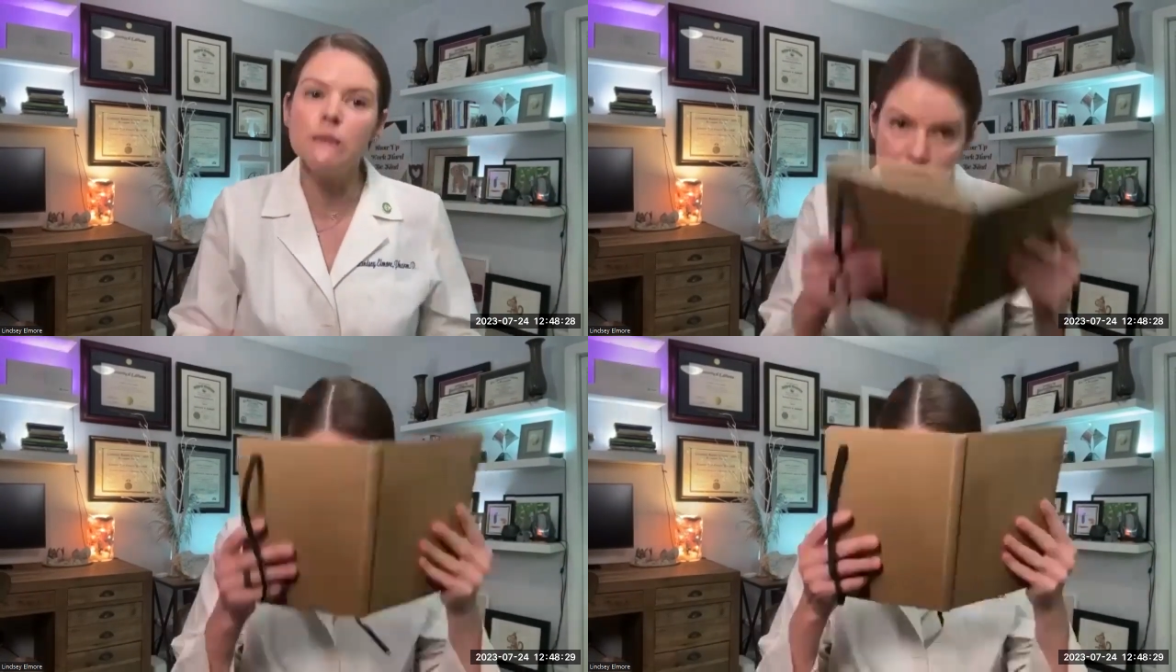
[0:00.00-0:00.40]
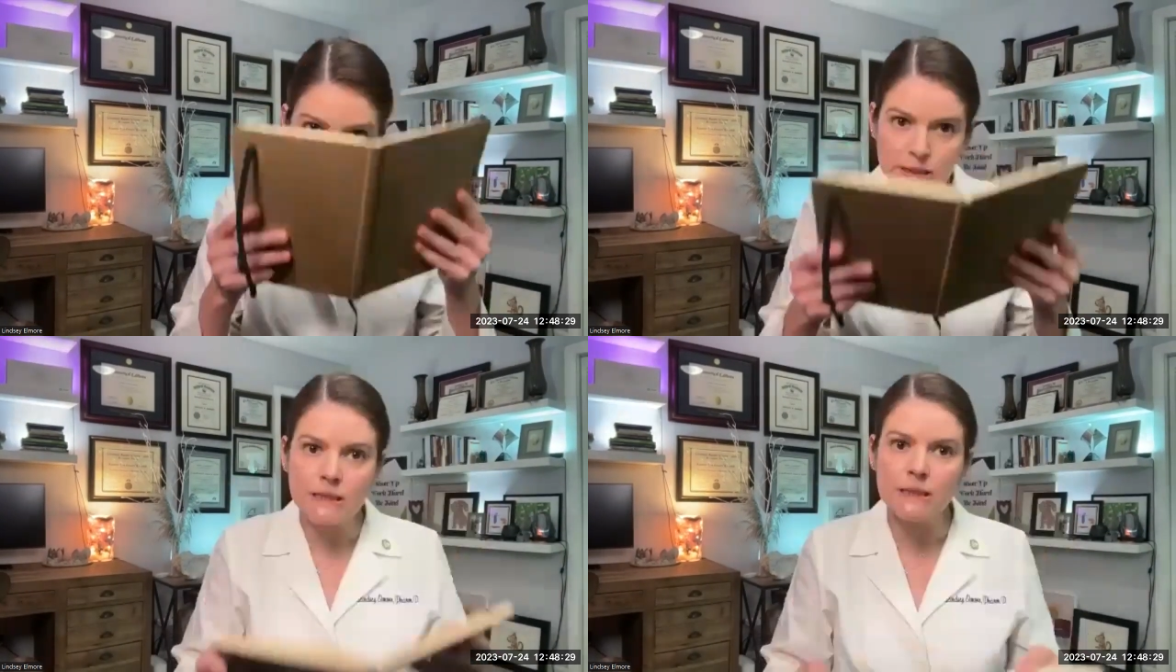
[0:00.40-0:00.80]

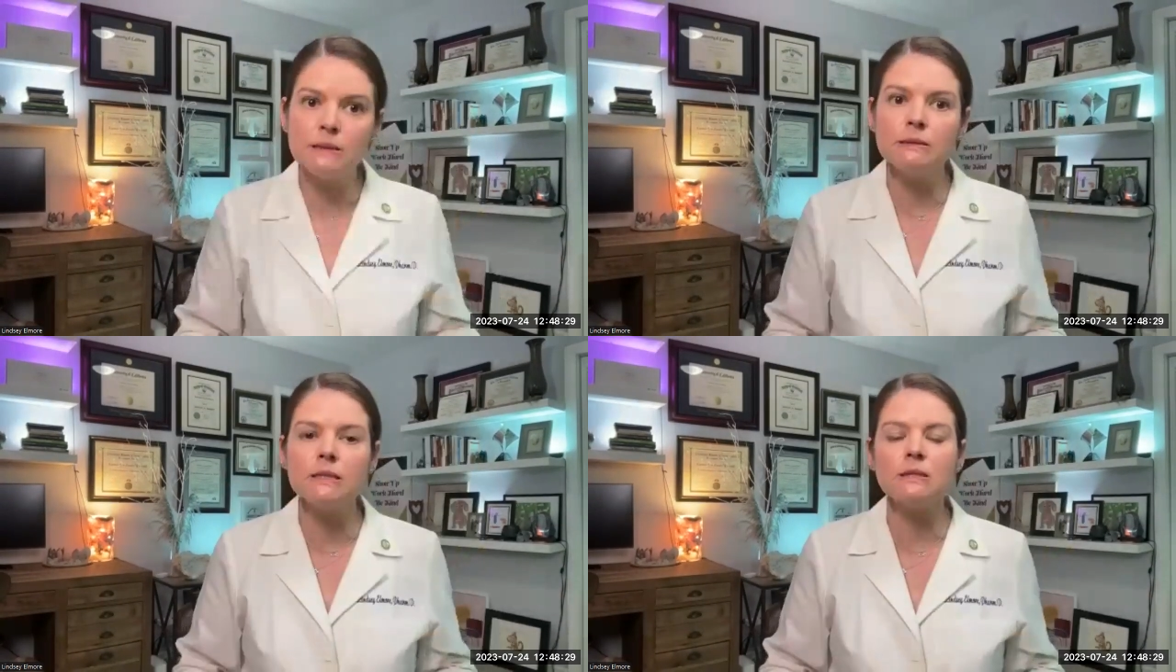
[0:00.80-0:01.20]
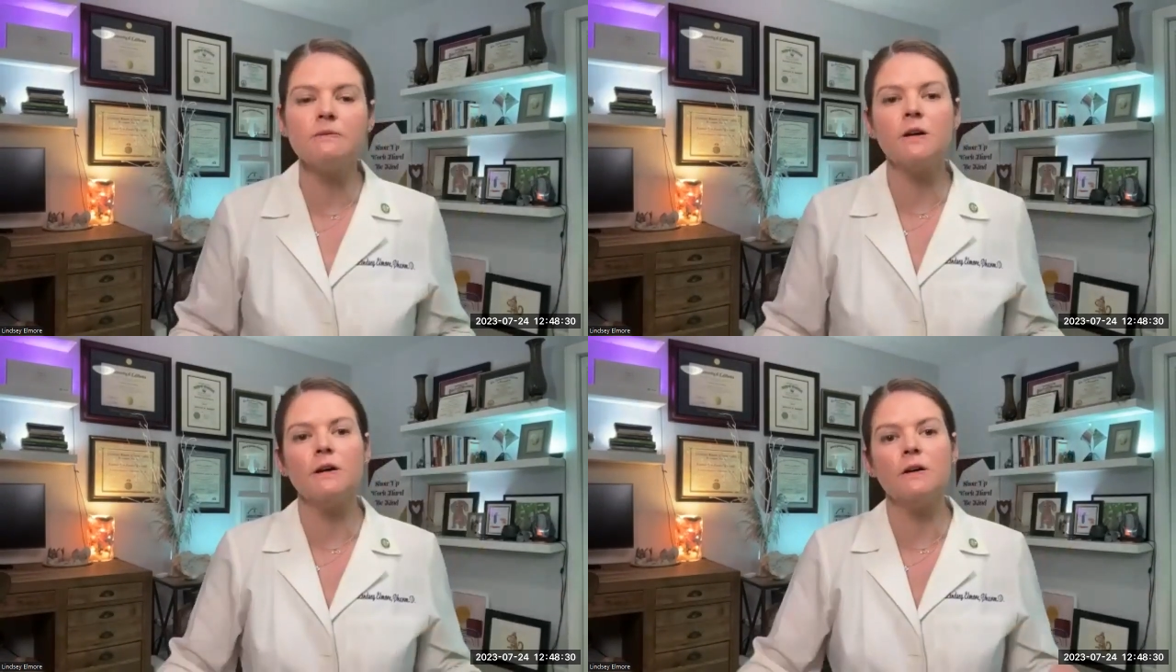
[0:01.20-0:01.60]
increasing the risk of
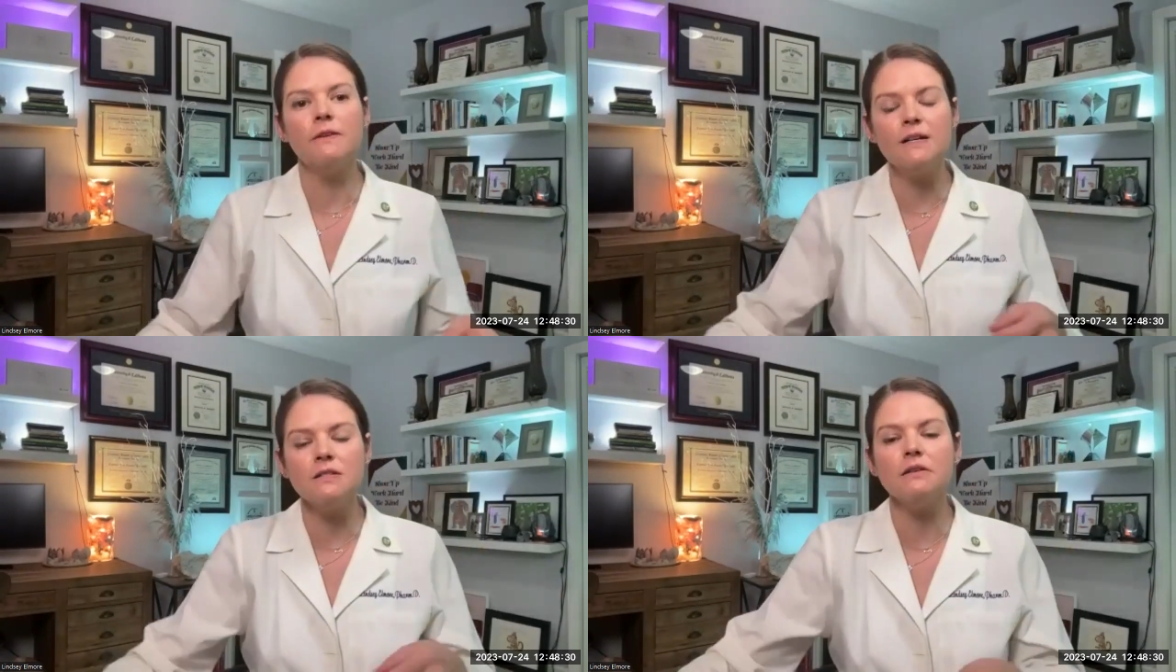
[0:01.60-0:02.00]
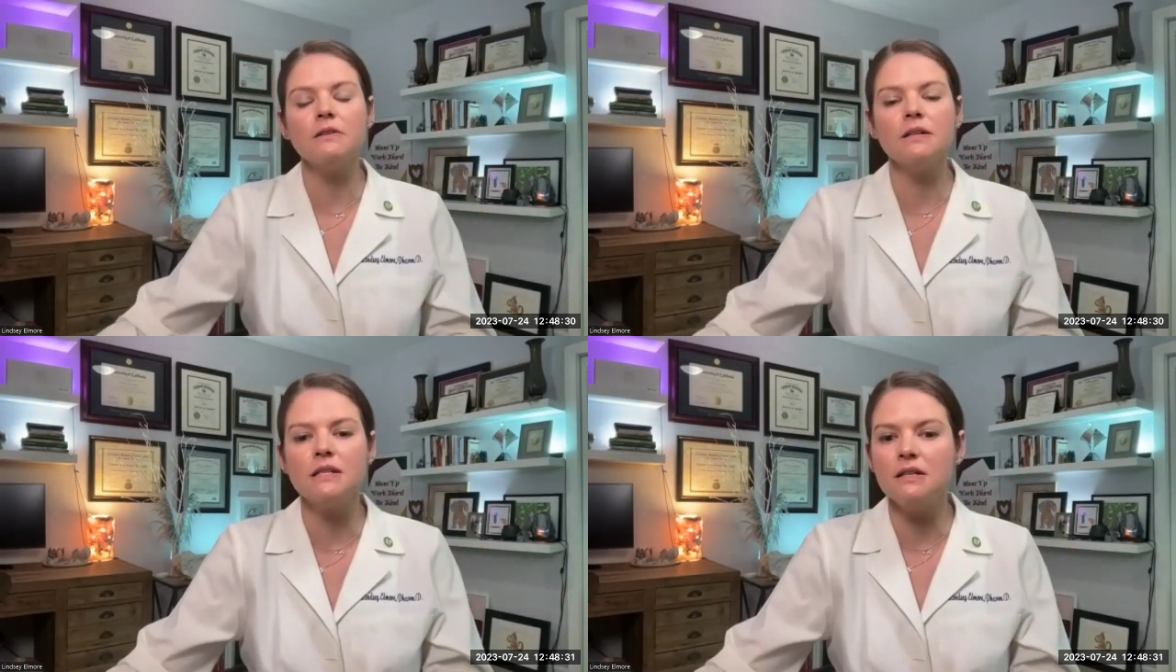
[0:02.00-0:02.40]
cardiovascular
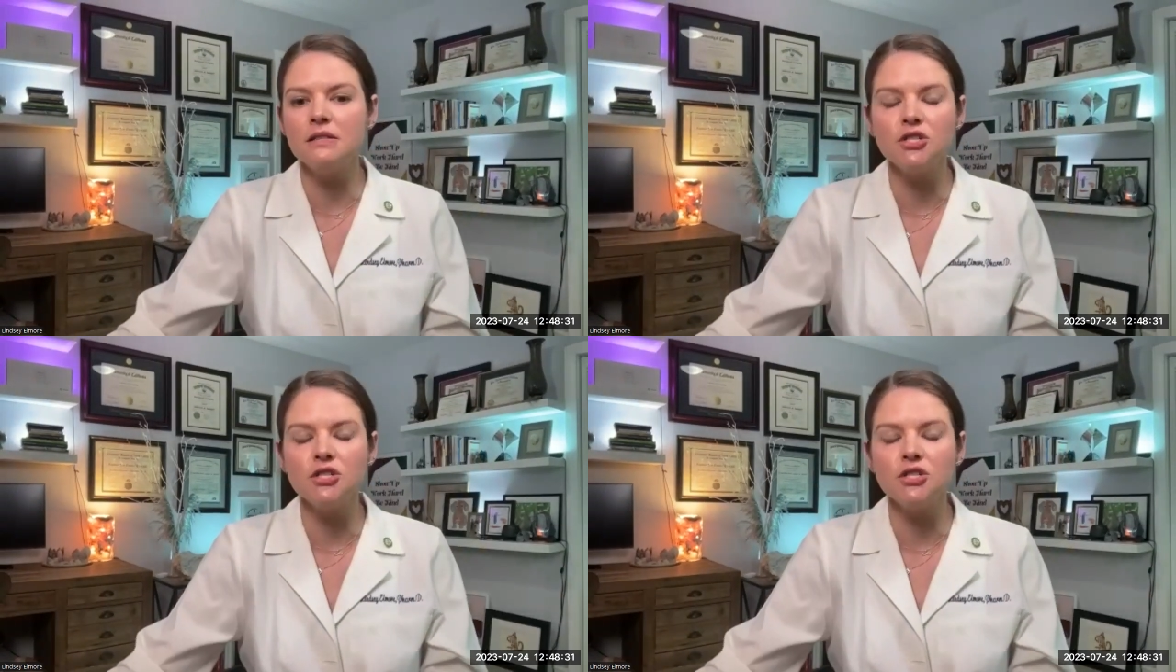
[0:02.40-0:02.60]
disease.